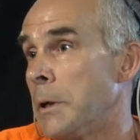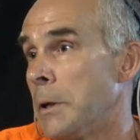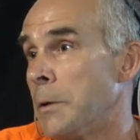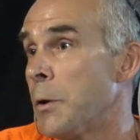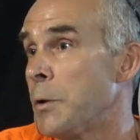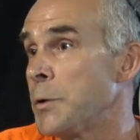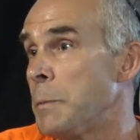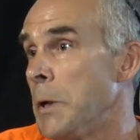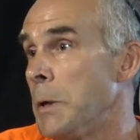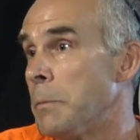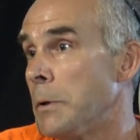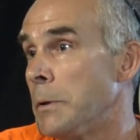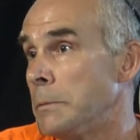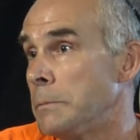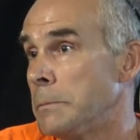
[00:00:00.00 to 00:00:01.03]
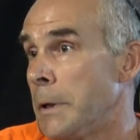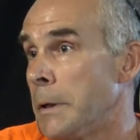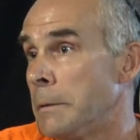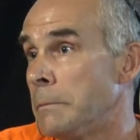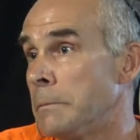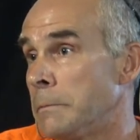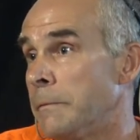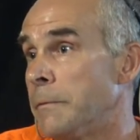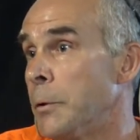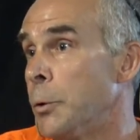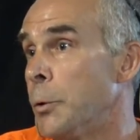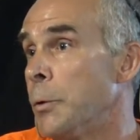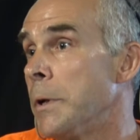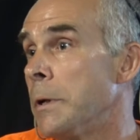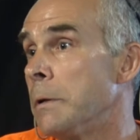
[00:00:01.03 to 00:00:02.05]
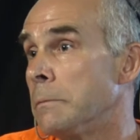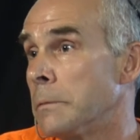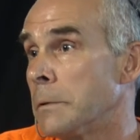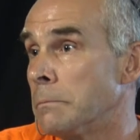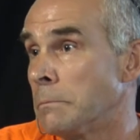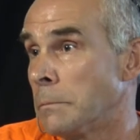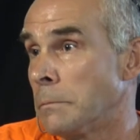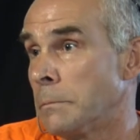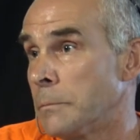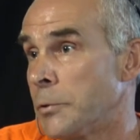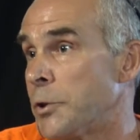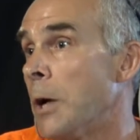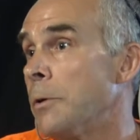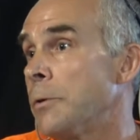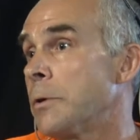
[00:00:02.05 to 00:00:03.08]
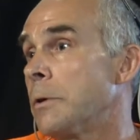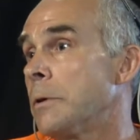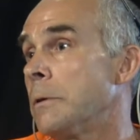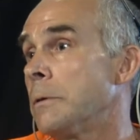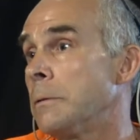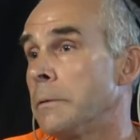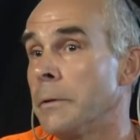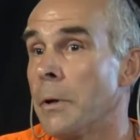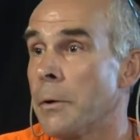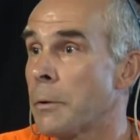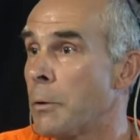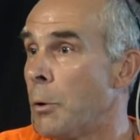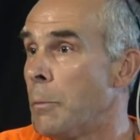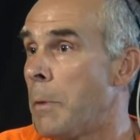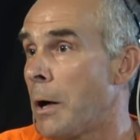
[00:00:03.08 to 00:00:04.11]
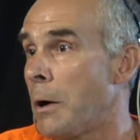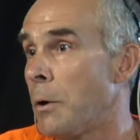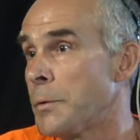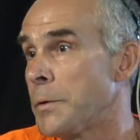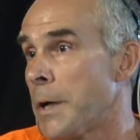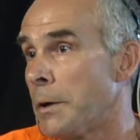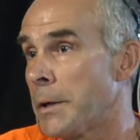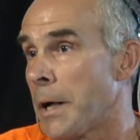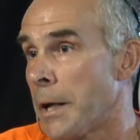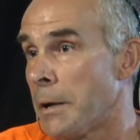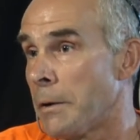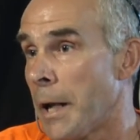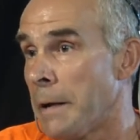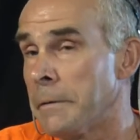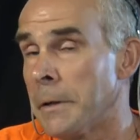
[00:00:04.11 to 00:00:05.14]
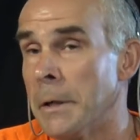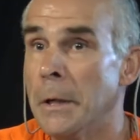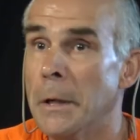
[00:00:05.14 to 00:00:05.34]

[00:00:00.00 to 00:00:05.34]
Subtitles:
those people in food and shelter, you know, the crowbar hotel kind of life.